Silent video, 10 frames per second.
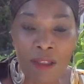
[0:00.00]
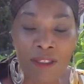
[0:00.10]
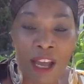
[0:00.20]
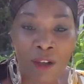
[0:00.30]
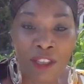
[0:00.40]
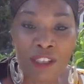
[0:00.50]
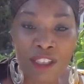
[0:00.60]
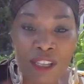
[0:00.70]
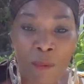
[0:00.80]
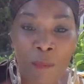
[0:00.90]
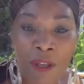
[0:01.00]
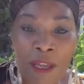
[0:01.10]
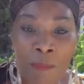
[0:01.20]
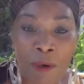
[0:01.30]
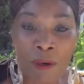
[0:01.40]
Now, there's some
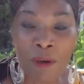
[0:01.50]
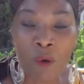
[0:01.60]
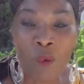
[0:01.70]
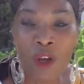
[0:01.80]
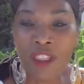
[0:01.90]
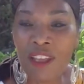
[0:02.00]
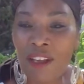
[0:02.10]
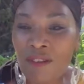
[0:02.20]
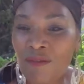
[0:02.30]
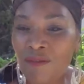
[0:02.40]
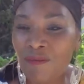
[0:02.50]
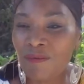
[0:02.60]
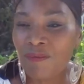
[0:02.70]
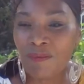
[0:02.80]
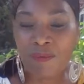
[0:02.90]
people, when they're
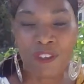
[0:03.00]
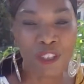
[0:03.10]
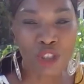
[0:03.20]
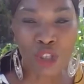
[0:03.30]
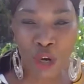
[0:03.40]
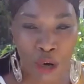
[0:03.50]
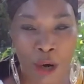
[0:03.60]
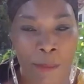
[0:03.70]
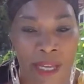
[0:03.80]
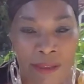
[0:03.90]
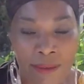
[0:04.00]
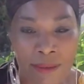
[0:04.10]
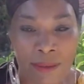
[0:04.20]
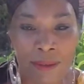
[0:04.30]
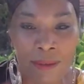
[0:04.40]
determined
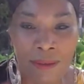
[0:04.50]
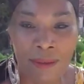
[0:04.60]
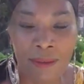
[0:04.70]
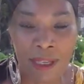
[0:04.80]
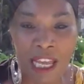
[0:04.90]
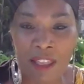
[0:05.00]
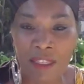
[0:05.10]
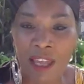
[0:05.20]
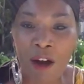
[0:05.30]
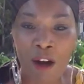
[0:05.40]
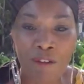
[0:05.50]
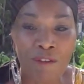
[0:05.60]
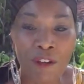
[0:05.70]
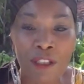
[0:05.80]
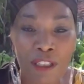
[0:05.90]
and they are
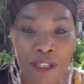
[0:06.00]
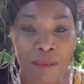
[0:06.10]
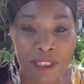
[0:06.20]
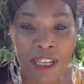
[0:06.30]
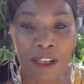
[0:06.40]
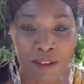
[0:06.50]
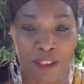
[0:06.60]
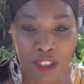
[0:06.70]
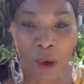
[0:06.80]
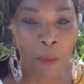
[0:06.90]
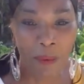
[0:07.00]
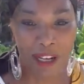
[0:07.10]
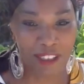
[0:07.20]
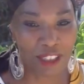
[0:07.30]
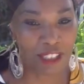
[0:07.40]
full of themselves, so
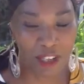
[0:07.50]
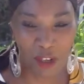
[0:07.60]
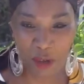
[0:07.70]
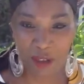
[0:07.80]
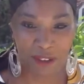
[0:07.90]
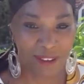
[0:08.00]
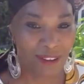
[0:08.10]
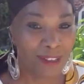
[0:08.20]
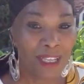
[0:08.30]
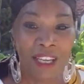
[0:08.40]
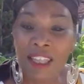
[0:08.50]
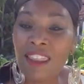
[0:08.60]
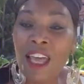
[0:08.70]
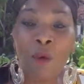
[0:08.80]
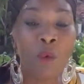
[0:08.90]
much so,
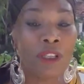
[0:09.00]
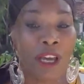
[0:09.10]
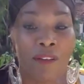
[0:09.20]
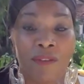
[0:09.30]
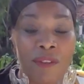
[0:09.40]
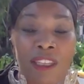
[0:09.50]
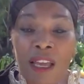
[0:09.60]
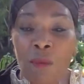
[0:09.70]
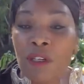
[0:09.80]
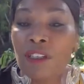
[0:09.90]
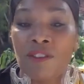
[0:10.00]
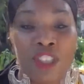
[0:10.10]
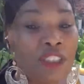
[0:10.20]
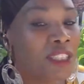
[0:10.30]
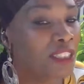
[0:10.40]
They would have, they would have
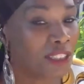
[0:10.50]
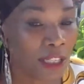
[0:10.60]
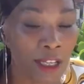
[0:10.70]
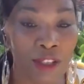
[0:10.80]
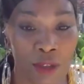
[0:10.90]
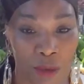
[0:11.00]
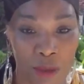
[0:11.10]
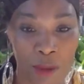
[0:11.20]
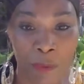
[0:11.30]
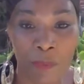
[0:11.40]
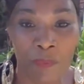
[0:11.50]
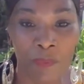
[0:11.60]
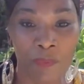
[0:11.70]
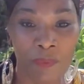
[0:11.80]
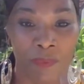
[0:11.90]
just continued.
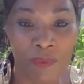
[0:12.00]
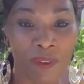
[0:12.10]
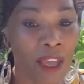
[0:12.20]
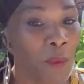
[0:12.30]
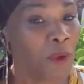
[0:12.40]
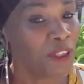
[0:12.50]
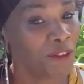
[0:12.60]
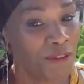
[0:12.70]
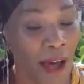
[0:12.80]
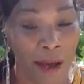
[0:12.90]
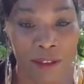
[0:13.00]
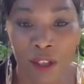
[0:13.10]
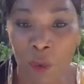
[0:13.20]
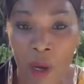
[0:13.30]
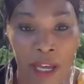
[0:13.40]
They would have found
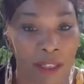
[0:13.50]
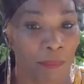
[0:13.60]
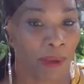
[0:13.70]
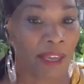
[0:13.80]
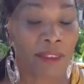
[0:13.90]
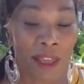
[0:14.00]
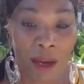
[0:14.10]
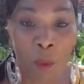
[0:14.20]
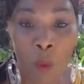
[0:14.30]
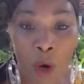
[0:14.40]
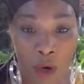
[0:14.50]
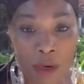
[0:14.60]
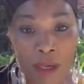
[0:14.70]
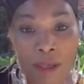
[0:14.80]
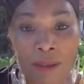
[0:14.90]
a way to make that
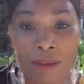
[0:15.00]
work.